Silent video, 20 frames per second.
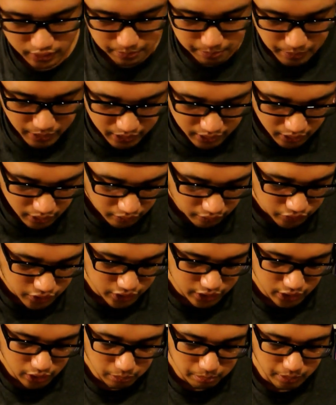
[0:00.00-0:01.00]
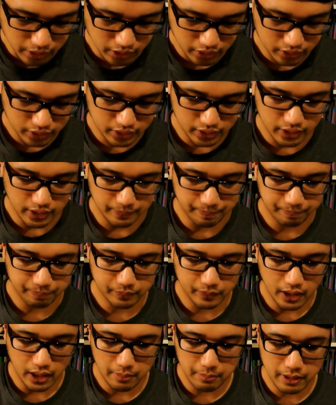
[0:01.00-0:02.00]
speaking of steelbooks,
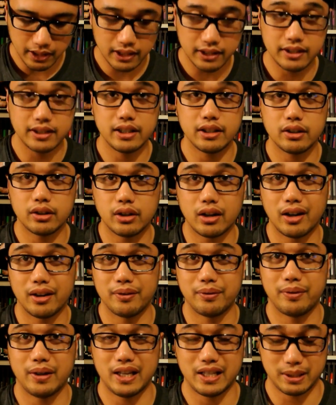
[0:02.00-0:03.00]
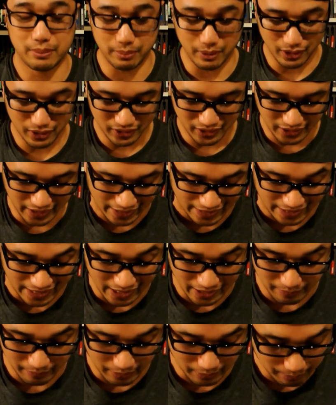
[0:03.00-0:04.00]
I made a deal on Facebook, and
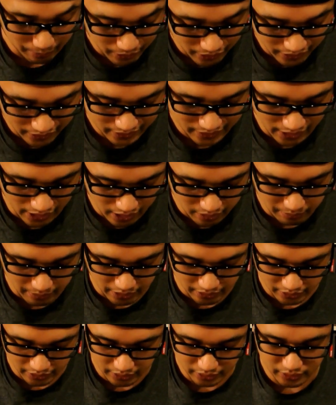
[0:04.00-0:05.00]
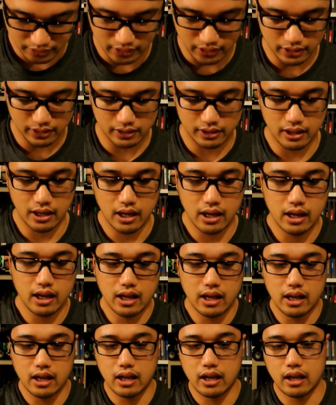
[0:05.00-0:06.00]
I'm pretty excited about this because
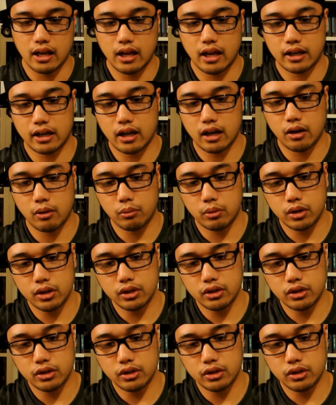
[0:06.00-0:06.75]
I got 6